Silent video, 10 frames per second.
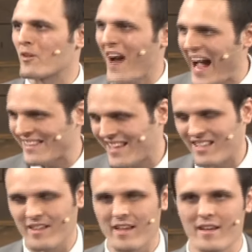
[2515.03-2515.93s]

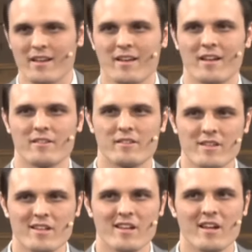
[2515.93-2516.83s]
practically in
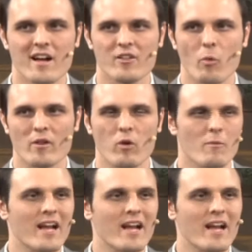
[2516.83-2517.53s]
seeking God in 2020.